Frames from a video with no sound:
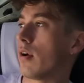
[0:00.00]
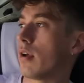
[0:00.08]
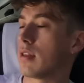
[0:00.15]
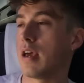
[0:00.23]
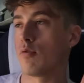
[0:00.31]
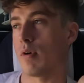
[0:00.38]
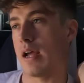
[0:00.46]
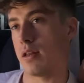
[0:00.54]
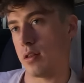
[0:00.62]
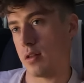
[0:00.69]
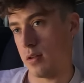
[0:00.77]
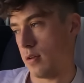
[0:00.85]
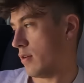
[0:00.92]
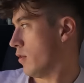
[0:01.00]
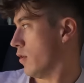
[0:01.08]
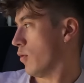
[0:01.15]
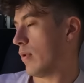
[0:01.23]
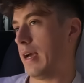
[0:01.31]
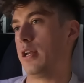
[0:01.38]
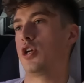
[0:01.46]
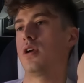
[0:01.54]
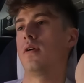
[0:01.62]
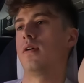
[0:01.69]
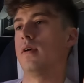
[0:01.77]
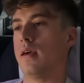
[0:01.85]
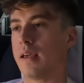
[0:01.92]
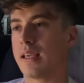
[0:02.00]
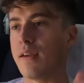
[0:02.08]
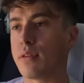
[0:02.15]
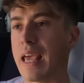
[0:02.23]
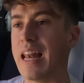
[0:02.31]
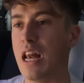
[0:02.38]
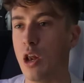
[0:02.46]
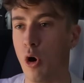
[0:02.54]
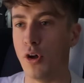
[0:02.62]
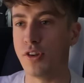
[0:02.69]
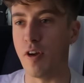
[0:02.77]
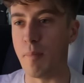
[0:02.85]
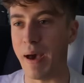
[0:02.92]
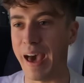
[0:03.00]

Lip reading: nice headrest, which gives a lot of